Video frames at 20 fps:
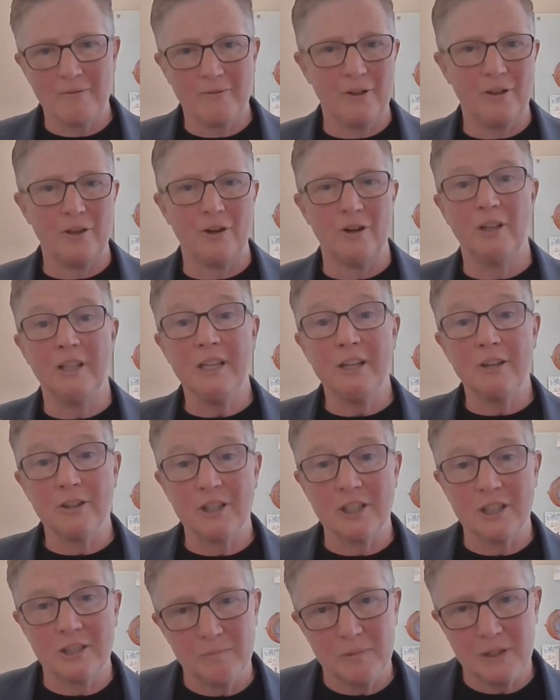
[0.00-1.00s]
for their
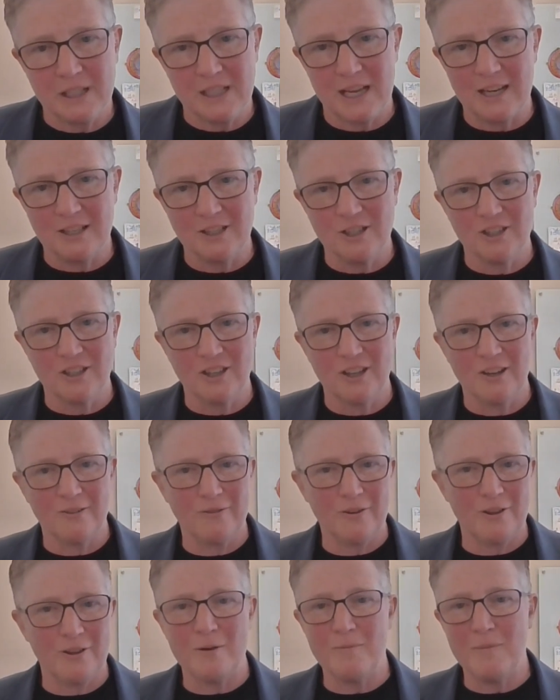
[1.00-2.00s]
leadership potential,
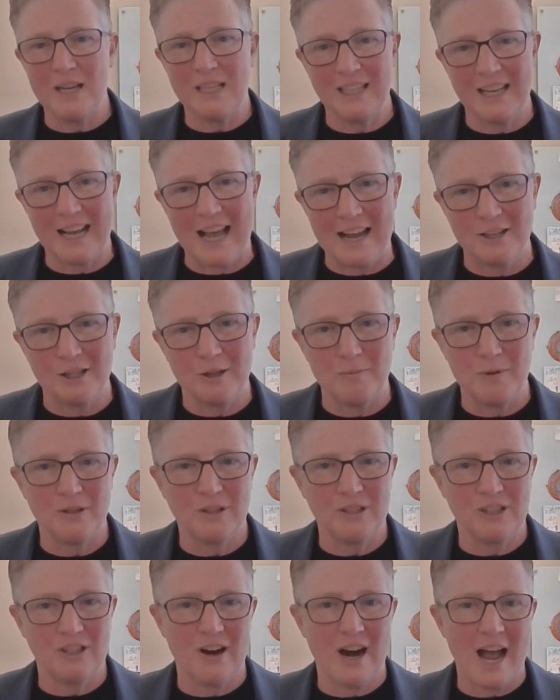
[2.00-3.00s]
for the amazing
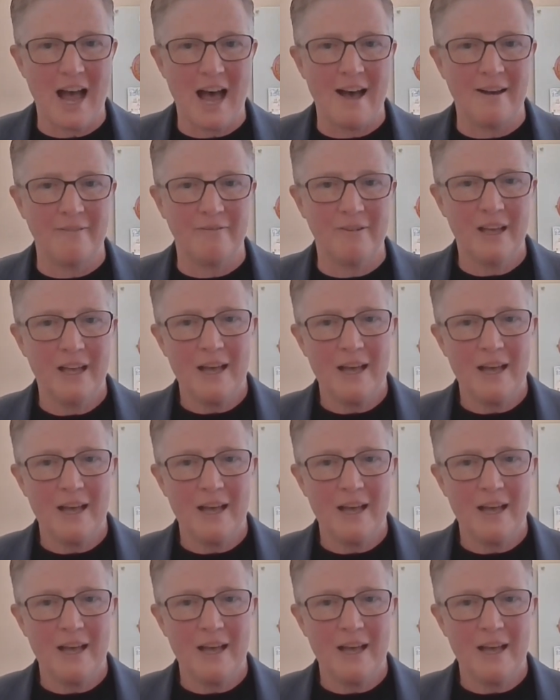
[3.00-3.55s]
attributes they have,